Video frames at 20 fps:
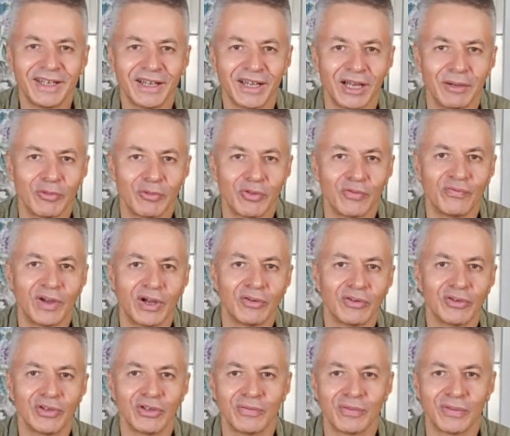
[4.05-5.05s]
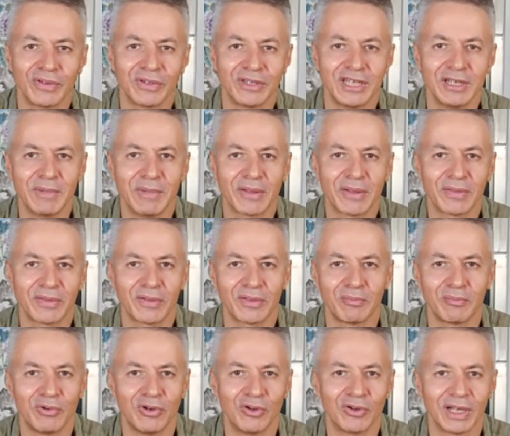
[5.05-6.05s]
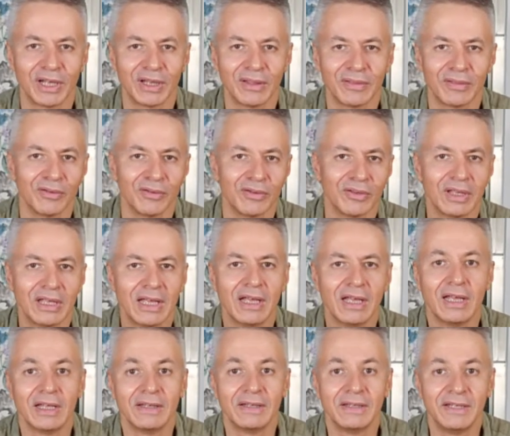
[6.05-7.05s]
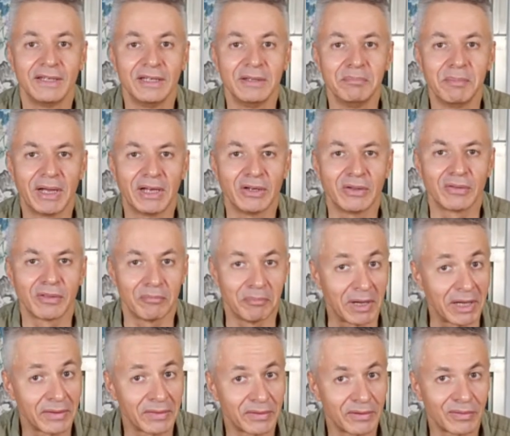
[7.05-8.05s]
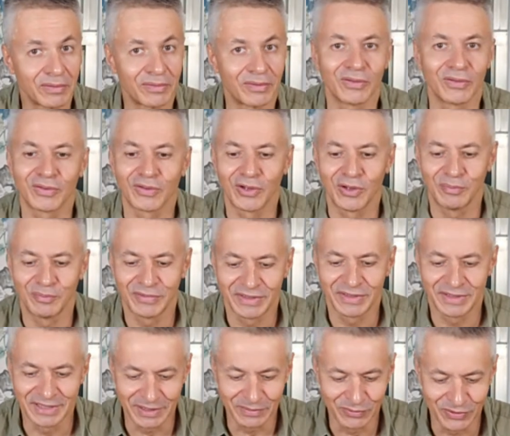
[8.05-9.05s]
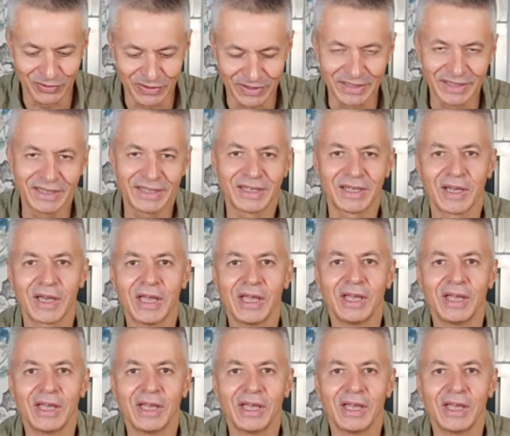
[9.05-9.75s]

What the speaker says: I'm the founder of the Tea Masters blog and the tea-masters.com tea boutique.